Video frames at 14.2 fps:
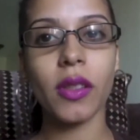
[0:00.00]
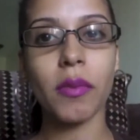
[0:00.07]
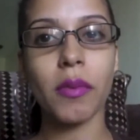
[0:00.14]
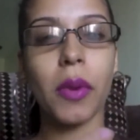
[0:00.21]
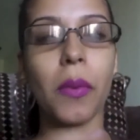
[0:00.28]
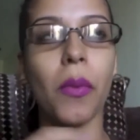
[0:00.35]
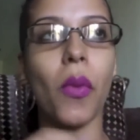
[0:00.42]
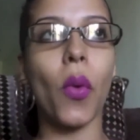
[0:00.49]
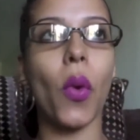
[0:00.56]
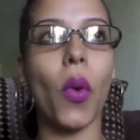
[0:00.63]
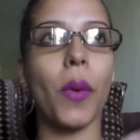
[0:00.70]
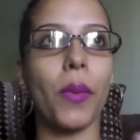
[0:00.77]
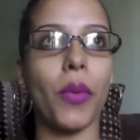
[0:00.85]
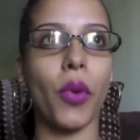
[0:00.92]
but
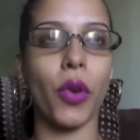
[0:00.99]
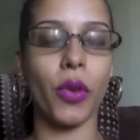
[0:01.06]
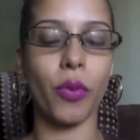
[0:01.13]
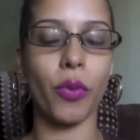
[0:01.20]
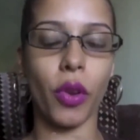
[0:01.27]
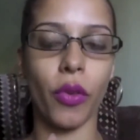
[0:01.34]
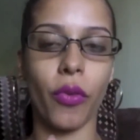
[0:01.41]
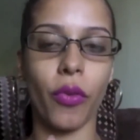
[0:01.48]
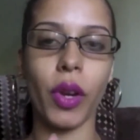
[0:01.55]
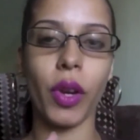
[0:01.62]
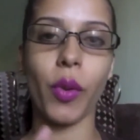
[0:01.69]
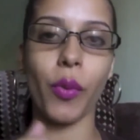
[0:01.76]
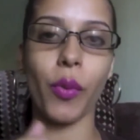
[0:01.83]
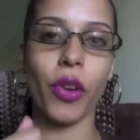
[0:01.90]
more
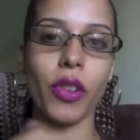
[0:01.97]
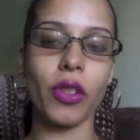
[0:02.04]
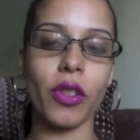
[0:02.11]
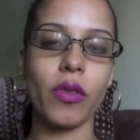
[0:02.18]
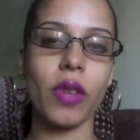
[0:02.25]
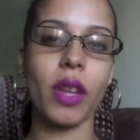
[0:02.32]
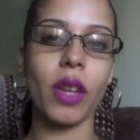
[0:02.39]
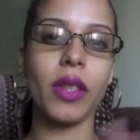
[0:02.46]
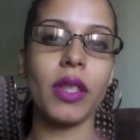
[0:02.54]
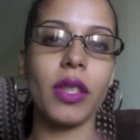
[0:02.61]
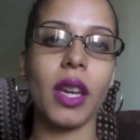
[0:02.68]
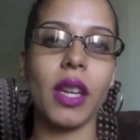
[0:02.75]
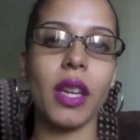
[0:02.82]
frequent portions throughout the day.